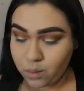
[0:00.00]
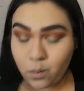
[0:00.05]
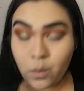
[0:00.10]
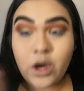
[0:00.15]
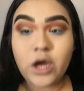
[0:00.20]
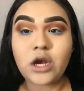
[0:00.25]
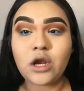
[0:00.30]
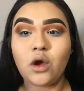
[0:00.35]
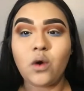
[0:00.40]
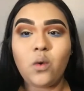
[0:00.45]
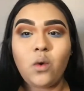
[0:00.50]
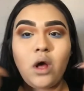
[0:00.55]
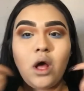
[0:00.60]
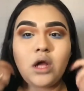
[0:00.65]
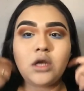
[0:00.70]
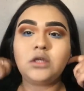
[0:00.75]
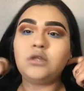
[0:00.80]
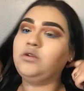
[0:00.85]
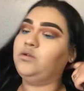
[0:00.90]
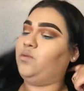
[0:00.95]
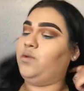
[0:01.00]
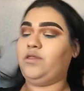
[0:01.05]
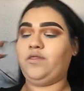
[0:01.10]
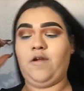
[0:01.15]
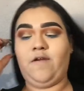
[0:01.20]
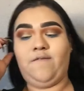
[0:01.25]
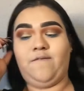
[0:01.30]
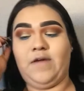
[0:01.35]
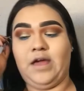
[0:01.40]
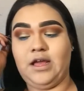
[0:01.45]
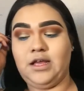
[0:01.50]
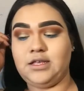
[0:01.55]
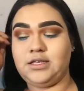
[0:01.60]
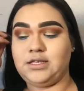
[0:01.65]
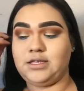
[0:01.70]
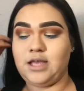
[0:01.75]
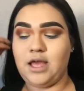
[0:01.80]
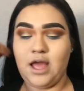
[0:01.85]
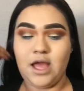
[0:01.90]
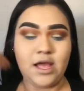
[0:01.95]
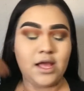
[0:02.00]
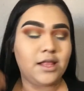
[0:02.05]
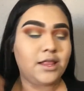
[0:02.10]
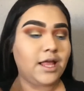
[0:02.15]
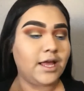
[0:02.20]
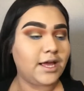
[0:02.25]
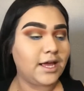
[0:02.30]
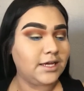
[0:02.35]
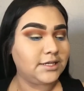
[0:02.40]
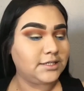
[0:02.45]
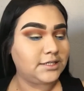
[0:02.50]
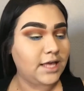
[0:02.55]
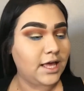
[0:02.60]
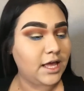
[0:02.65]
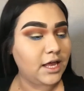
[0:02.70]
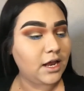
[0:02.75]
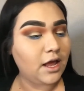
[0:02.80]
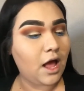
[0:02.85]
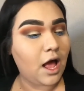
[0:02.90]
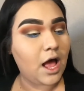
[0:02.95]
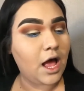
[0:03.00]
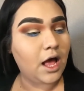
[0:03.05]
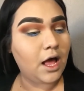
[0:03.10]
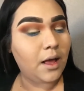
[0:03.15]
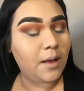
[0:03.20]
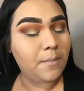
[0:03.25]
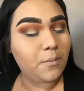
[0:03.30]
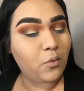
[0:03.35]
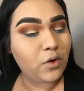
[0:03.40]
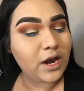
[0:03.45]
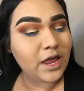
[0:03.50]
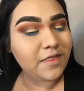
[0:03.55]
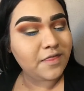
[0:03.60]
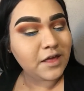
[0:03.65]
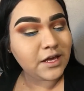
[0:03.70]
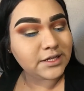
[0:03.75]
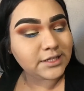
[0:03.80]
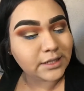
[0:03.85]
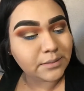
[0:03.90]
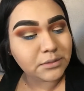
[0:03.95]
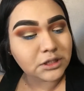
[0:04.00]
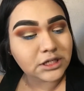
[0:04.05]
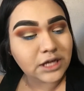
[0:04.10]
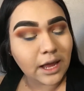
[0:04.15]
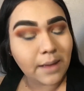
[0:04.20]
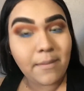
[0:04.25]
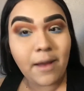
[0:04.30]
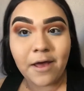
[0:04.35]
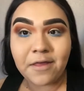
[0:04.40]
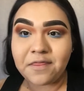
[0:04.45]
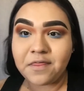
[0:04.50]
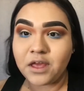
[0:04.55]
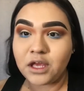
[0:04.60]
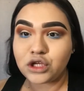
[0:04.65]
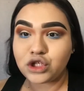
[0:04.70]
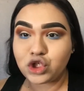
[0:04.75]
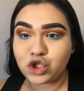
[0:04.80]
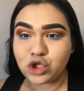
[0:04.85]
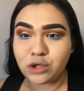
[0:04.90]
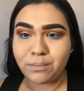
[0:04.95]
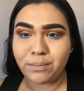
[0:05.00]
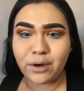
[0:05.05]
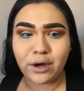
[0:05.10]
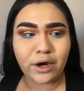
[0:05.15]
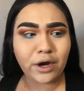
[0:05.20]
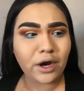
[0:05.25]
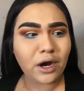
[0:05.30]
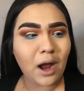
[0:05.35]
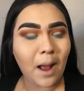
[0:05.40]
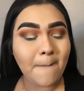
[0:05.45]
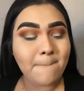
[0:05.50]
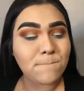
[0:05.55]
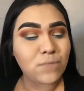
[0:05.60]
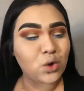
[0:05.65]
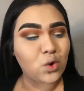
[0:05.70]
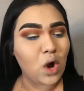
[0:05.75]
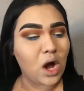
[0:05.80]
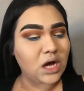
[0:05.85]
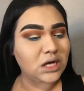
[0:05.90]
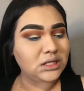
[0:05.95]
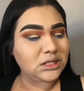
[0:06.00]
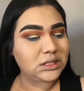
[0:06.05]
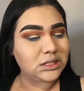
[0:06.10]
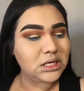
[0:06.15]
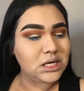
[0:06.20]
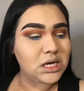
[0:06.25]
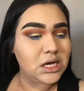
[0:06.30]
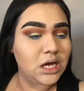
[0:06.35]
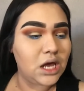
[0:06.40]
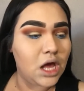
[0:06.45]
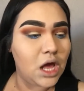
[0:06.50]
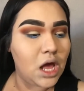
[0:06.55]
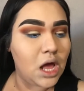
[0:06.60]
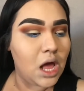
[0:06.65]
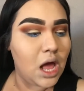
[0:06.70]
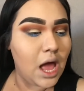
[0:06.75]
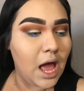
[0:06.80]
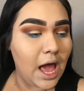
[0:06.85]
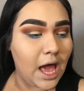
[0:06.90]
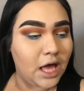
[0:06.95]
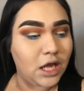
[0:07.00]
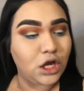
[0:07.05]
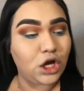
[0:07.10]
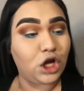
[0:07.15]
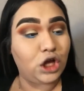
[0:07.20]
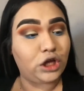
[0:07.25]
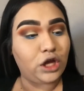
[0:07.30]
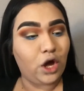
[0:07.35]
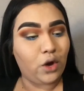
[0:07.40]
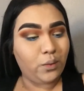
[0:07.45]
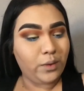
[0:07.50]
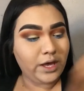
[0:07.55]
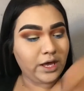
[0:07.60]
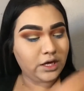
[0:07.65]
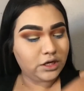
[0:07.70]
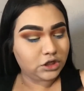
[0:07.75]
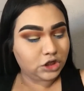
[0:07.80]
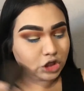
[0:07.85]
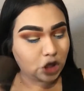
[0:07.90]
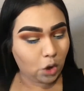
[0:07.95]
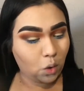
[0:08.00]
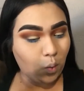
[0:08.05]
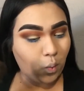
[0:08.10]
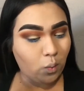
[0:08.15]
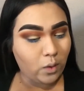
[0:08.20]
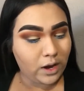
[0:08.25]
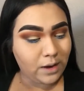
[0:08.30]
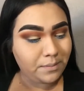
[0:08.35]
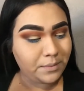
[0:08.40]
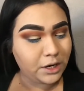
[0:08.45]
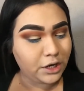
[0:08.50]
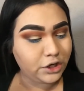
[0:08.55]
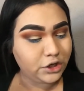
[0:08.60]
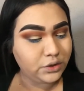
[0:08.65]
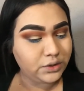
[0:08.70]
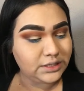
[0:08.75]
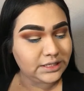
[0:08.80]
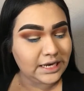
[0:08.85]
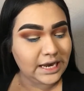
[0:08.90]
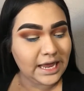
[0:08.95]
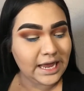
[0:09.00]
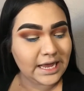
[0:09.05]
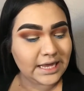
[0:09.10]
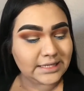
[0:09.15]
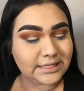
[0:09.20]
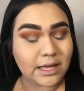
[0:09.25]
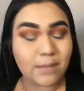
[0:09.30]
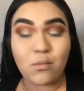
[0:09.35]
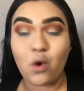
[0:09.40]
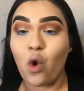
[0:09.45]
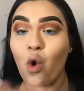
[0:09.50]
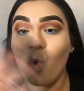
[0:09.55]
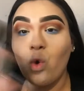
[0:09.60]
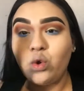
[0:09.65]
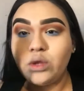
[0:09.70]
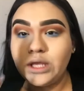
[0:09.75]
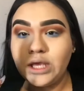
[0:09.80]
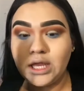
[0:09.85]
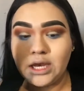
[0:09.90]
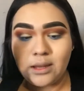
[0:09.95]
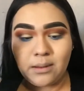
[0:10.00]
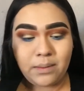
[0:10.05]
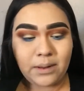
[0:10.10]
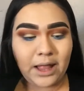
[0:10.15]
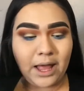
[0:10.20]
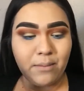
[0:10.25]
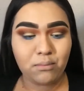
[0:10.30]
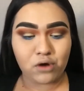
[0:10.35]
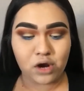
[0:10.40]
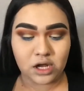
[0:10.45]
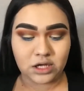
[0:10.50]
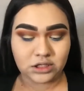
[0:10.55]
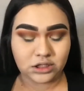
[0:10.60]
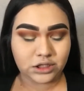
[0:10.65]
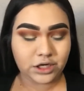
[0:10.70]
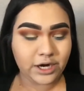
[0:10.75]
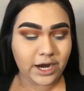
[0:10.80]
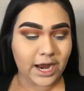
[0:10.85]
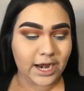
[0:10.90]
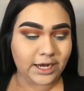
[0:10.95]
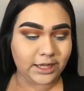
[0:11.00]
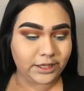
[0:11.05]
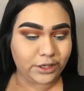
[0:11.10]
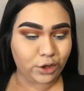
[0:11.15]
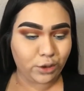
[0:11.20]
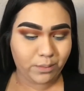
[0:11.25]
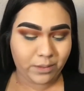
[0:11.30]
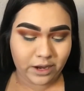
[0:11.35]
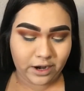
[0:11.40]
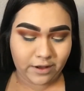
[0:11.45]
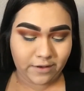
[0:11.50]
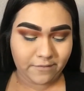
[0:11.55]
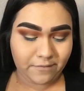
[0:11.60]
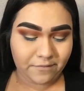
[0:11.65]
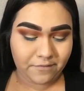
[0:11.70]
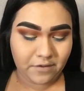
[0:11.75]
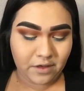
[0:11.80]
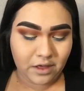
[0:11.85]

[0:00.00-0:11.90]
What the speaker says: we're gonna go on with our face. Like I said, when I think summertime, I think super bronzy and glowy. So what I'm gonna do today is I'm only gonna apply bronzer and a little bit of